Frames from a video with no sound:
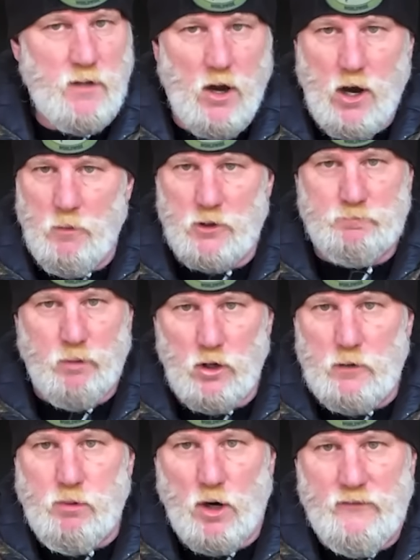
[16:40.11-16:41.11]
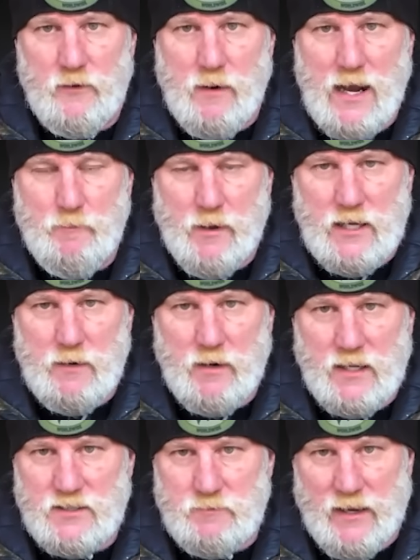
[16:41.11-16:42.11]
almost bulletproof in my opinion
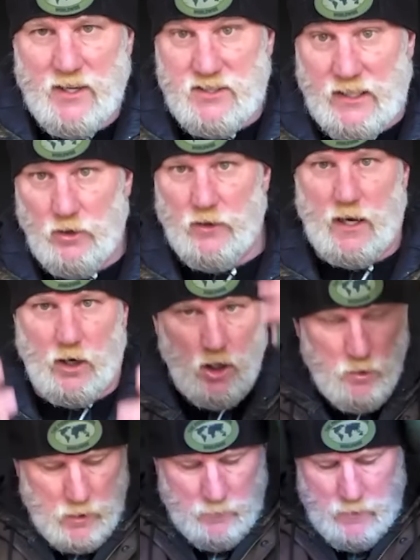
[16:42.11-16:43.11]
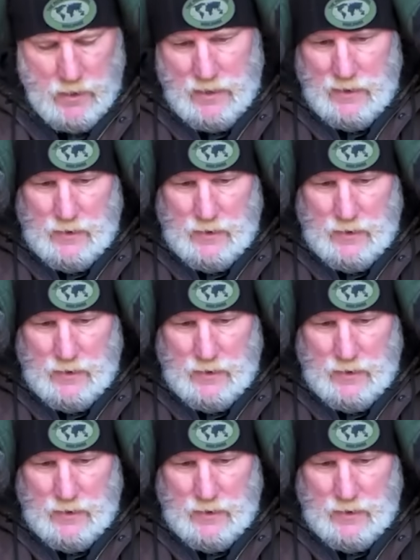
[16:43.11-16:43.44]
because it's made of steel, not aluminum,